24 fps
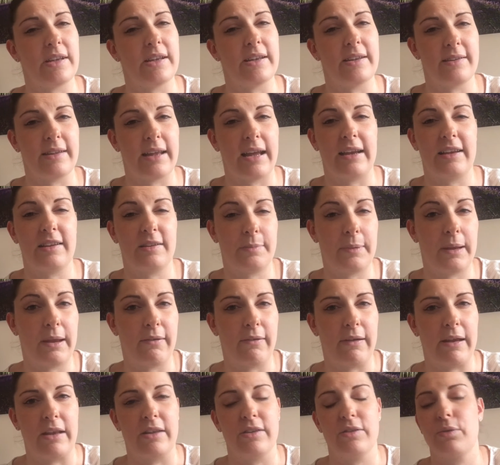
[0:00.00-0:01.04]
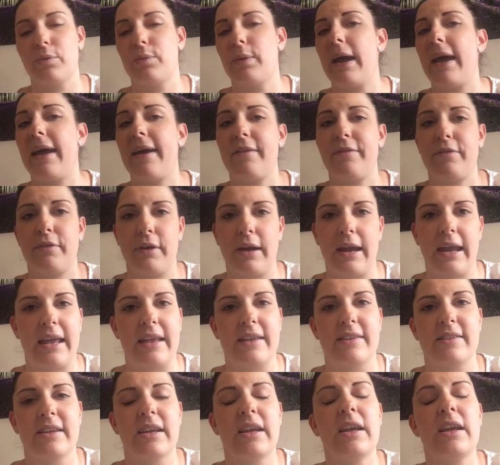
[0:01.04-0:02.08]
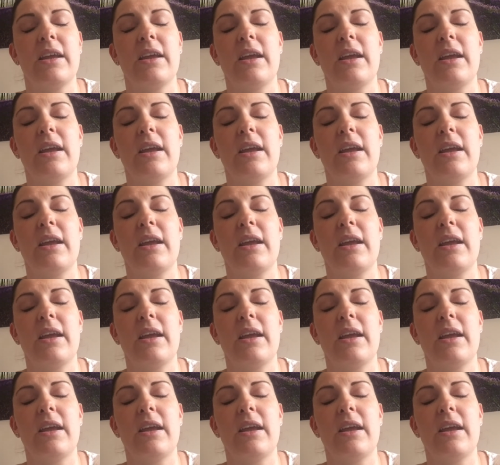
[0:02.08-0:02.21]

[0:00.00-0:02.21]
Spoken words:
since that experience, or whatever it is.